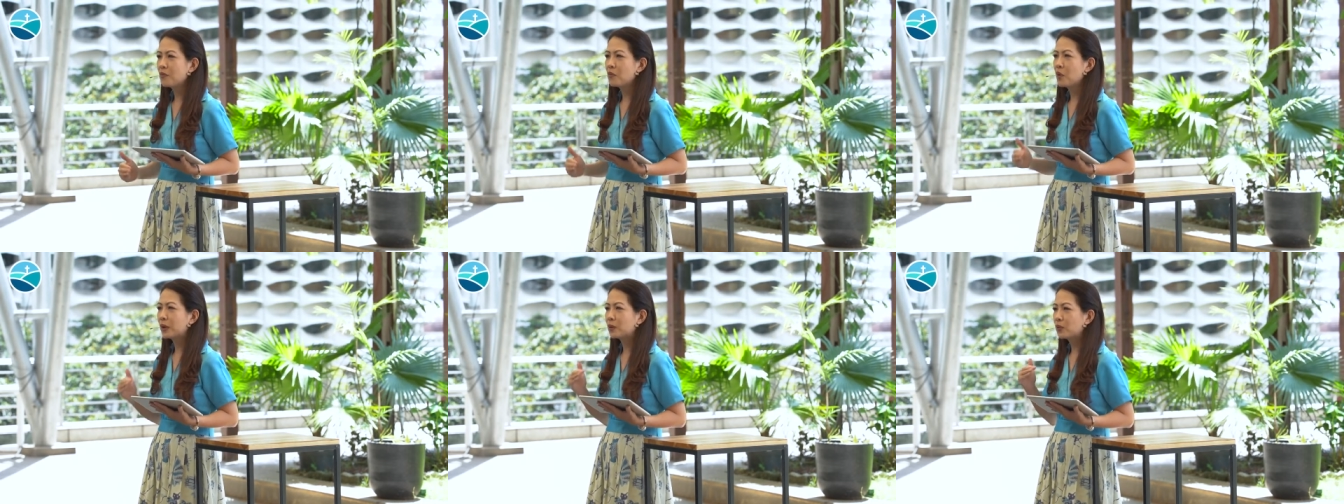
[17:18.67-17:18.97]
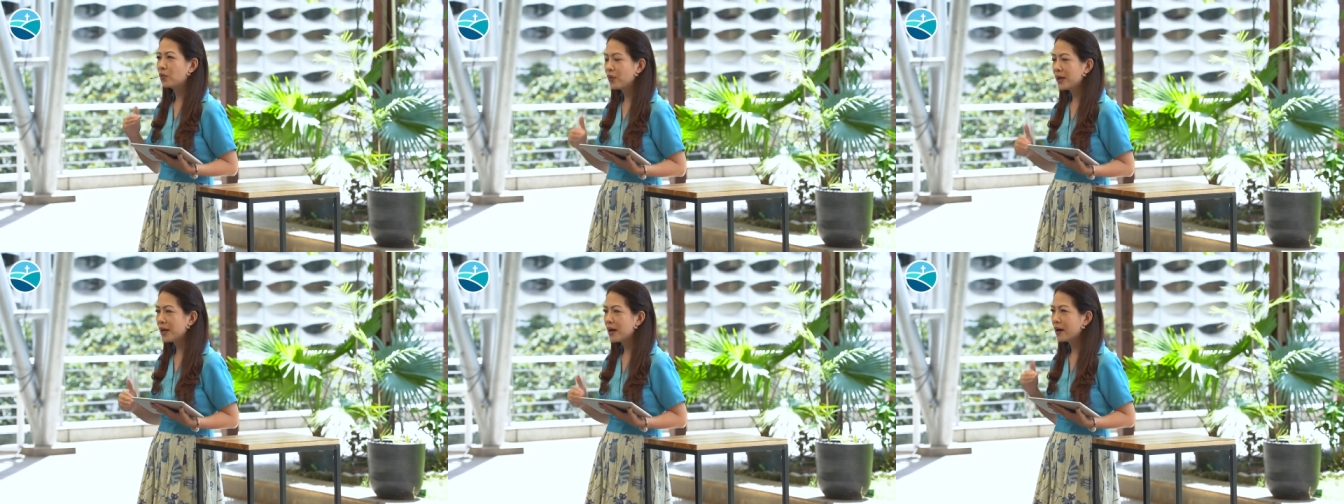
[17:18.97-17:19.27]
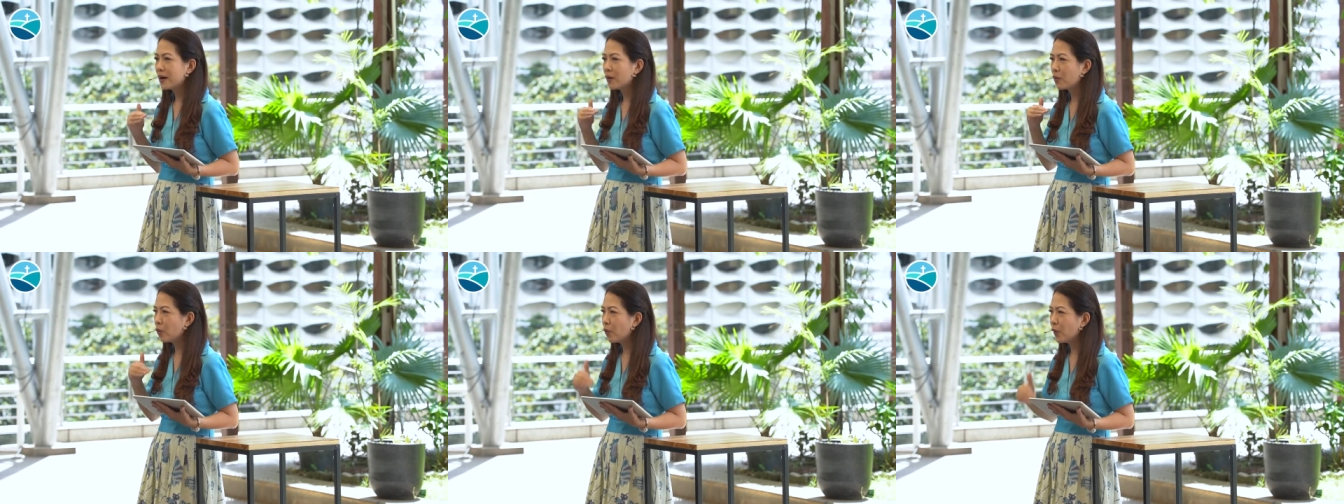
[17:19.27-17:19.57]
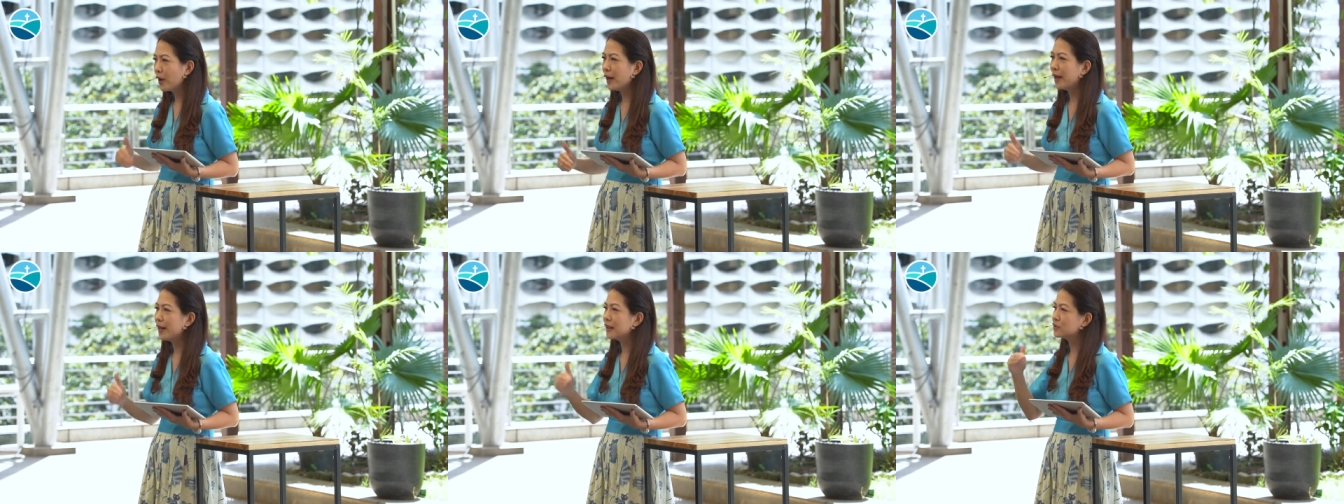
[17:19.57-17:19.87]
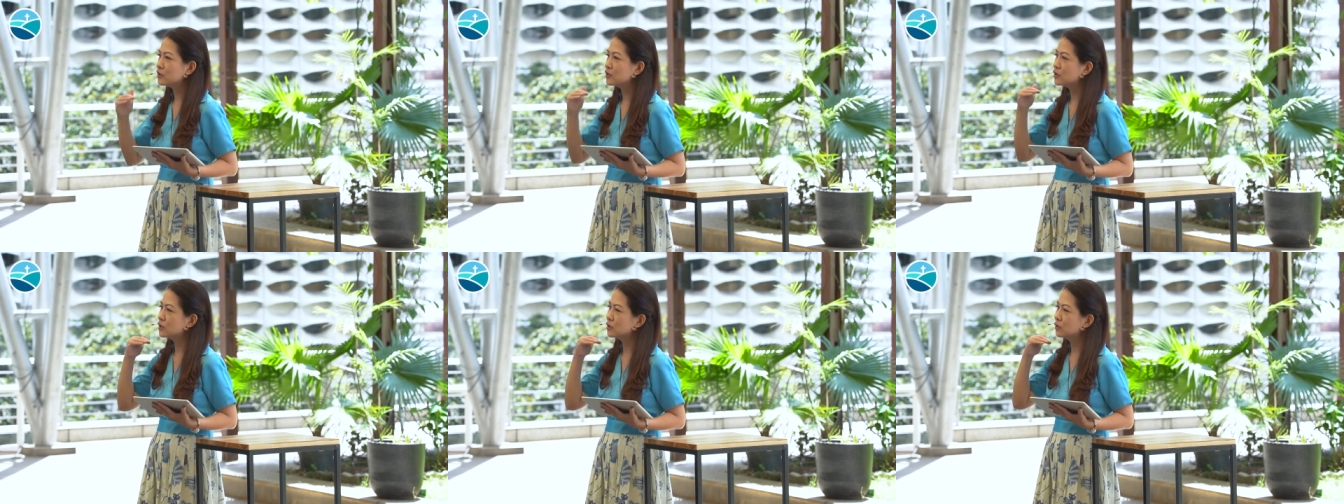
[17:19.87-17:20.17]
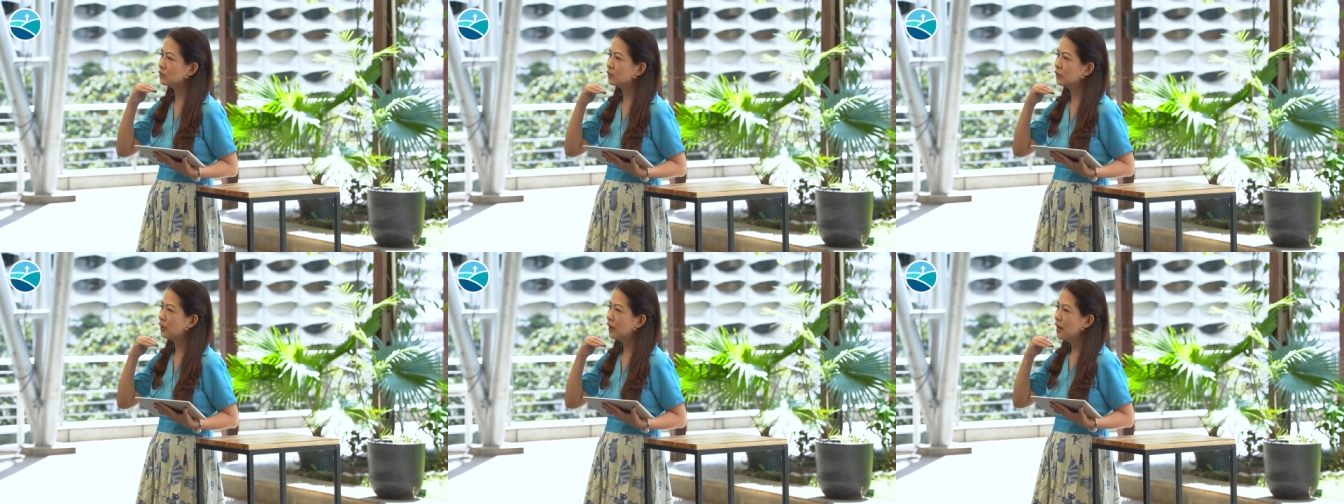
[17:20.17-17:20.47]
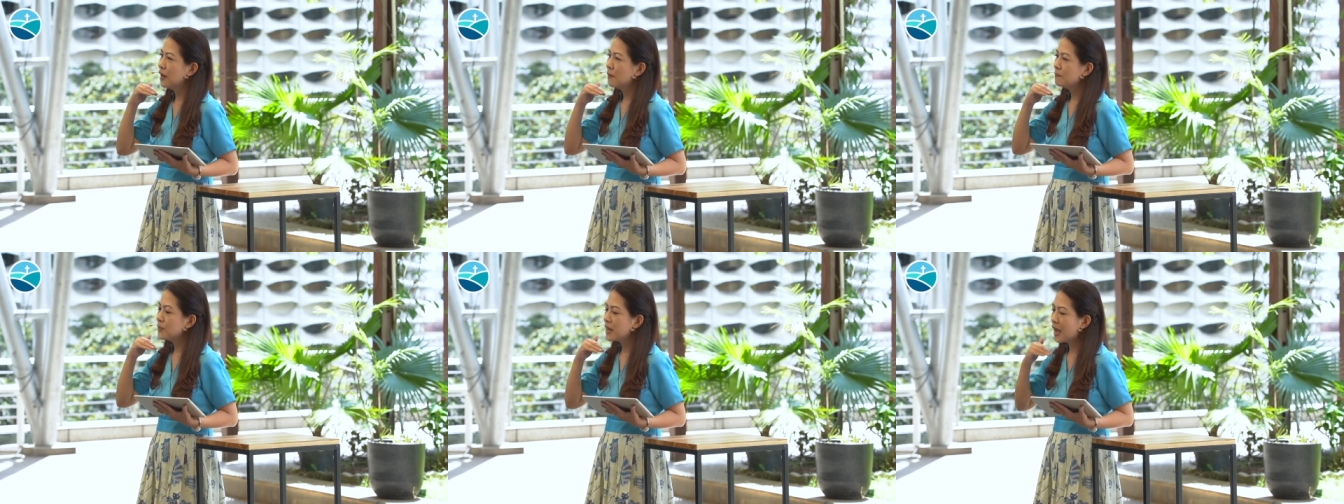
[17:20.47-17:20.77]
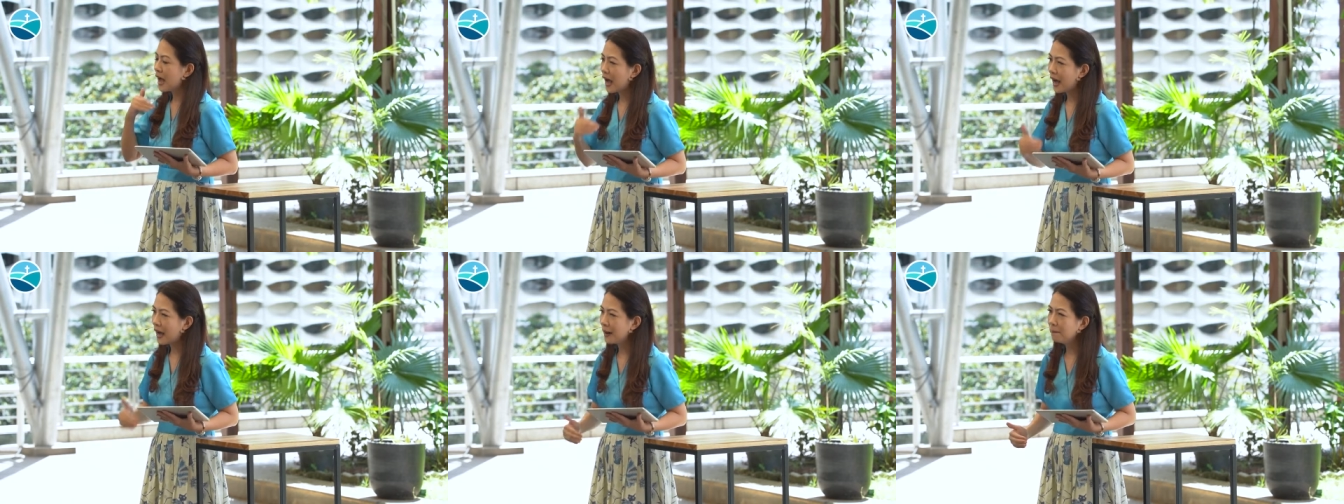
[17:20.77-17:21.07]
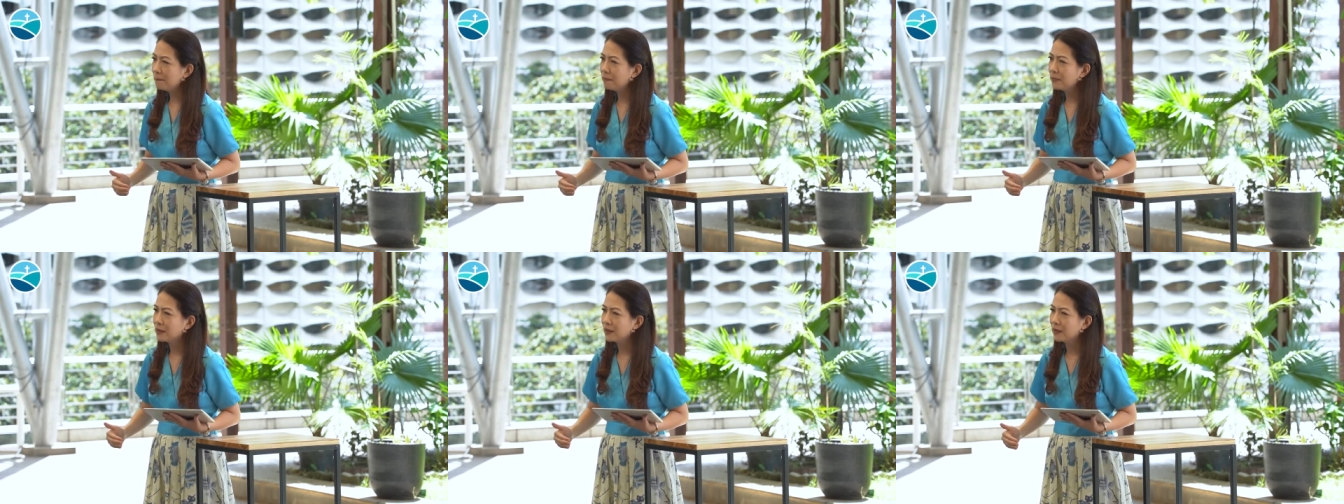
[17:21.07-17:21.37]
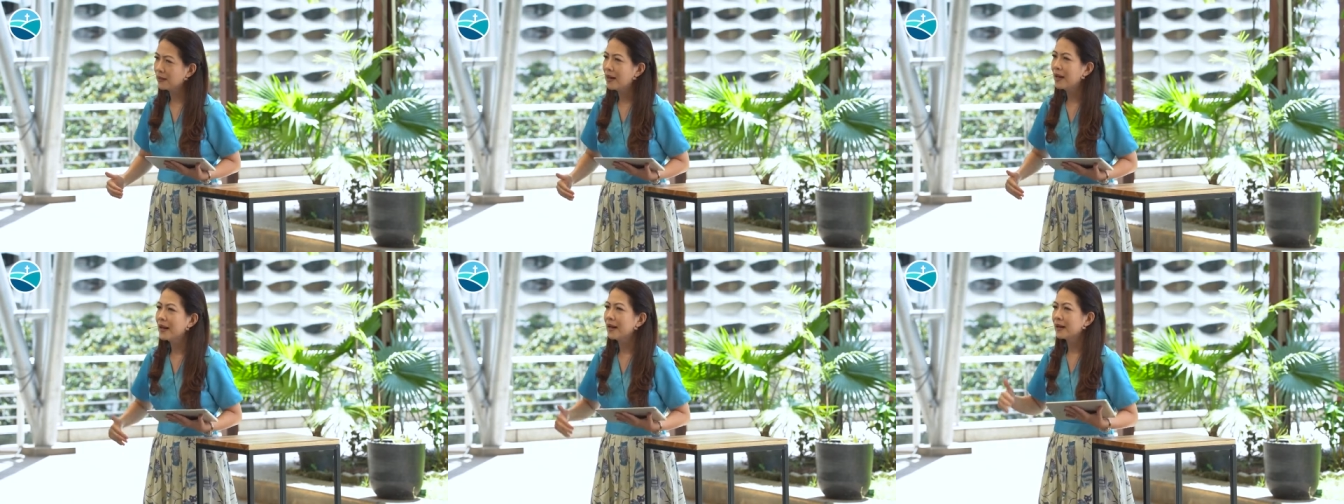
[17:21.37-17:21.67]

when we are willing to be humble,